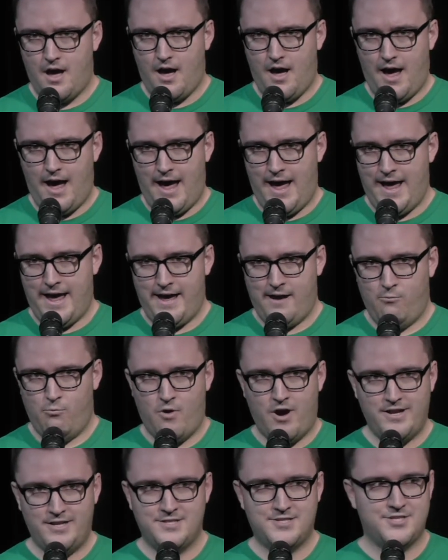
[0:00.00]
I
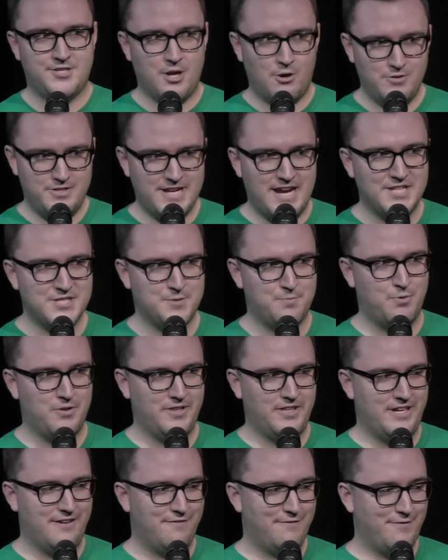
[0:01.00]
wanted so
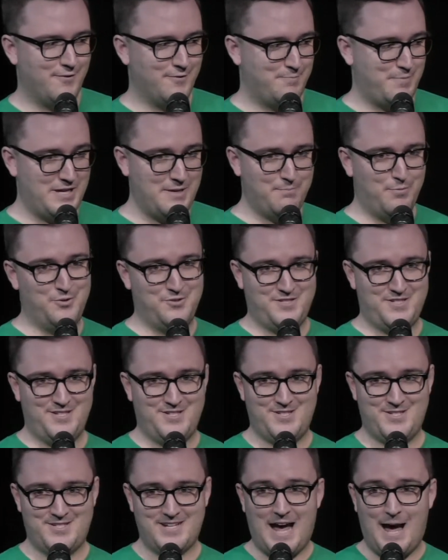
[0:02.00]
desperately for people to
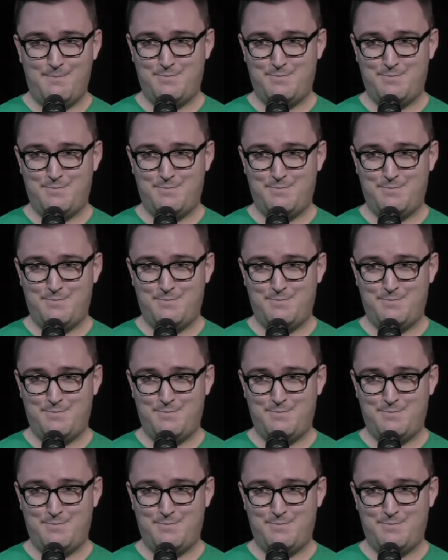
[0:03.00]
stop